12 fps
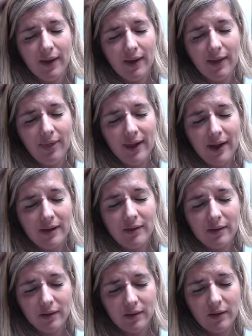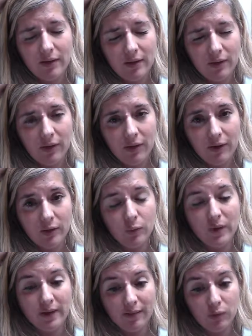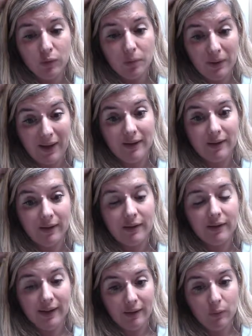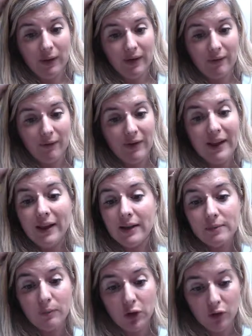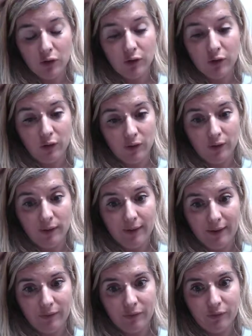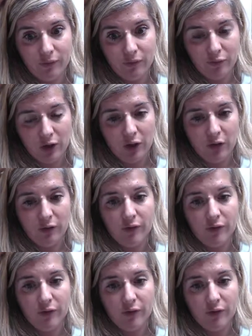And then the third one is solar plexus, because that's where I can feel it, but you do that for yours.